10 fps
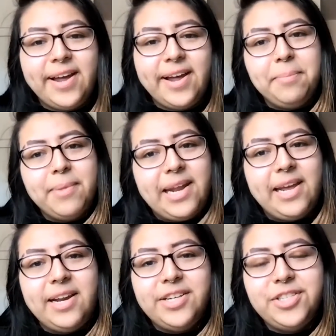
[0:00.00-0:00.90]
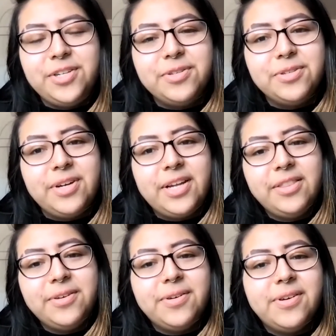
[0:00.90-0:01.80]
I'm María Lachino
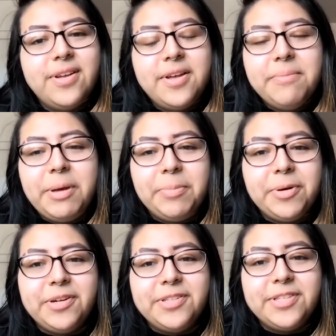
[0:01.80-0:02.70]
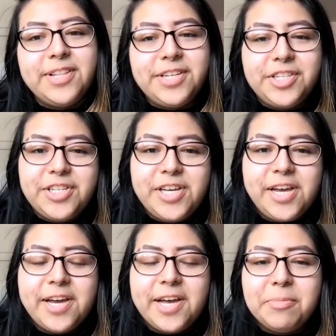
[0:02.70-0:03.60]
Sonato. My pronouns are they,
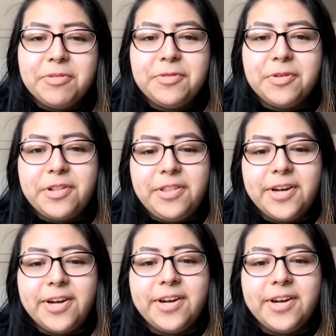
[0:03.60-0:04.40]
she. I'm a fourth year